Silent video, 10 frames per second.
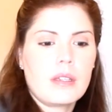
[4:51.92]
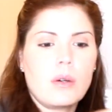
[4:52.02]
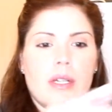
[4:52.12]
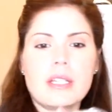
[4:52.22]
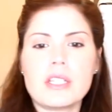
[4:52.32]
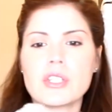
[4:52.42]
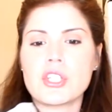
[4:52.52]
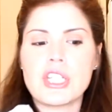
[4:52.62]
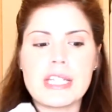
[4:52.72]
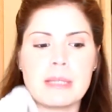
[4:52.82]
Go ahead and get your
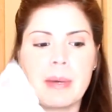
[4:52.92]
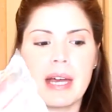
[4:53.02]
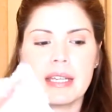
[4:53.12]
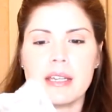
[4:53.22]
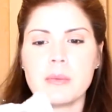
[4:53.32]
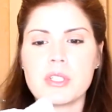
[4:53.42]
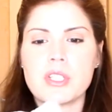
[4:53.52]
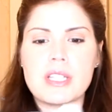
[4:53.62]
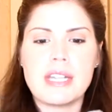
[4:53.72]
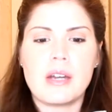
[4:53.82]
cheese packet, which
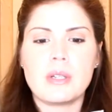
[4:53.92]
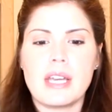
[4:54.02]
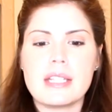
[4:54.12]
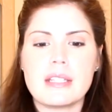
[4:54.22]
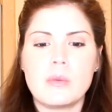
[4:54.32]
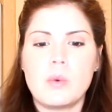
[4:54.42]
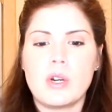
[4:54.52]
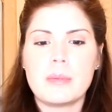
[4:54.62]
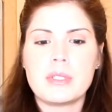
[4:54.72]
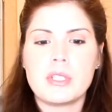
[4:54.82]
is now nice and
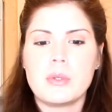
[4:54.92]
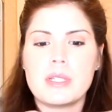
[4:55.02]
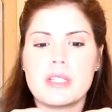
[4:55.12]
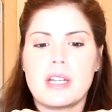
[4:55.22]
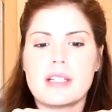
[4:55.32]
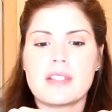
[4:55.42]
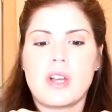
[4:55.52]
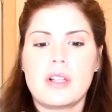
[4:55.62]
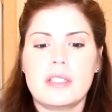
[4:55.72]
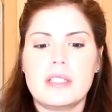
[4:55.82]
warm too. It's not a
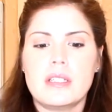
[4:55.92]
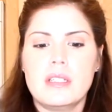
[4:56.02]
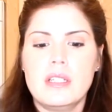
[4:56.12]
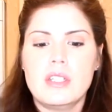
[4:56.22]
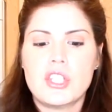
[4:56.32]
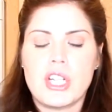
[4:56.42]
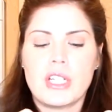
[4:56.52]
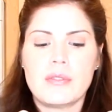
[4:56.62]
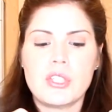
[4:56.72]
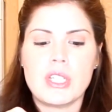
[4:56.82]
solid
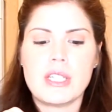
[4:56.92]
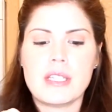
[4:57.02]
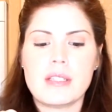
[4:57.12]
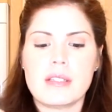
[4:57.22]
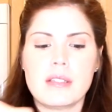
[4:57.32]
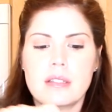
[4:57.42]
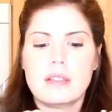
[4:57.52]
chunk of cheese.